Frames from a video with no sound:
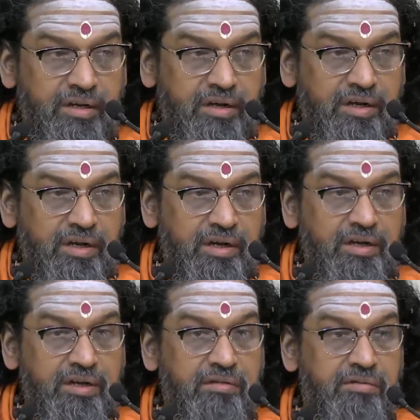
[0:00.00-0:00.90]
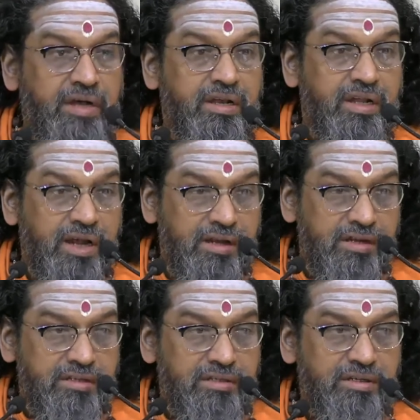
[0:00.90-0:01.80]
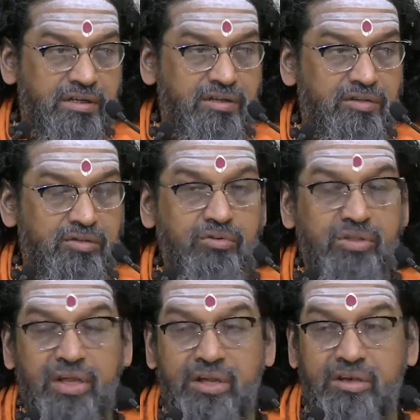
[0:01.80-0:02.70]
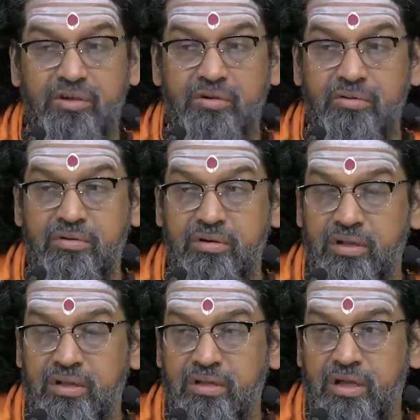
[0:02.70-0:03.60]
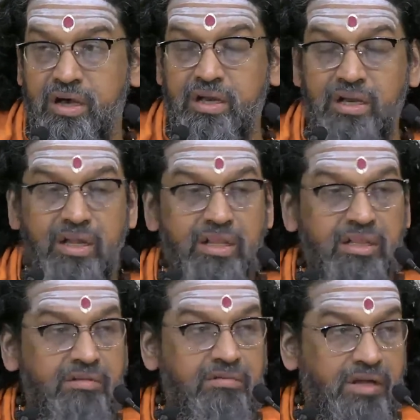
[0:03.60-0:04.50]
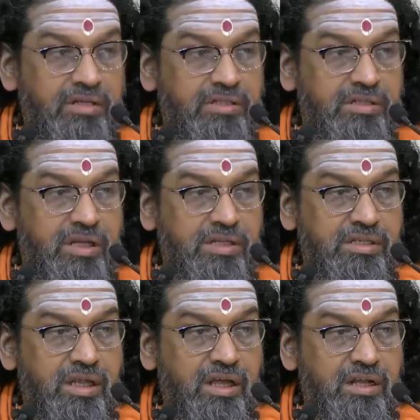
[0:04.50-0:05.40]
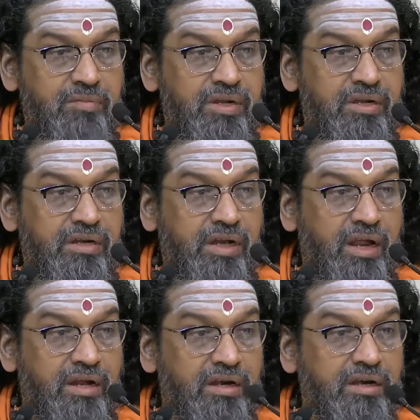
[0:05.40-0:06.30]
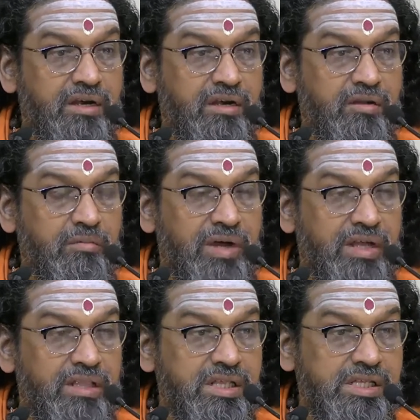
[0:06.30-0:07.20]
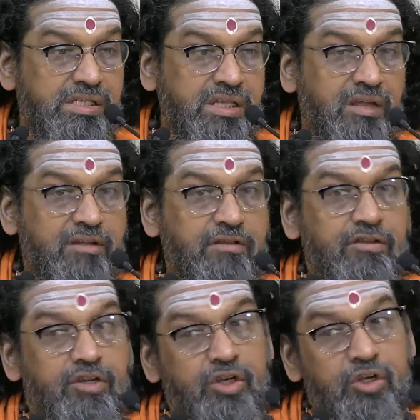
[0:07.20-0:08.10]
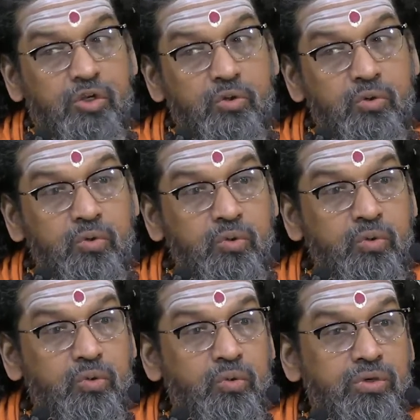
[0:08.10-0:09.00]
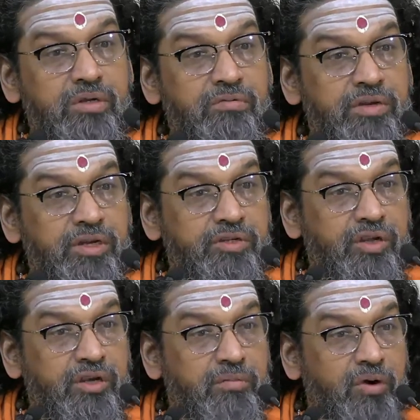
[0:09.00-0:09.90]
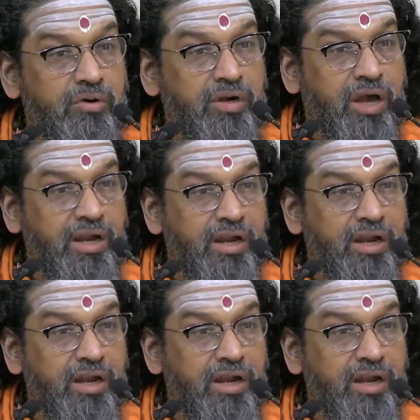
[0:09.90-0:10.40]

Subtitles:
and divinized, so that your unhealthy vasanas are being tackled by this new definition about I.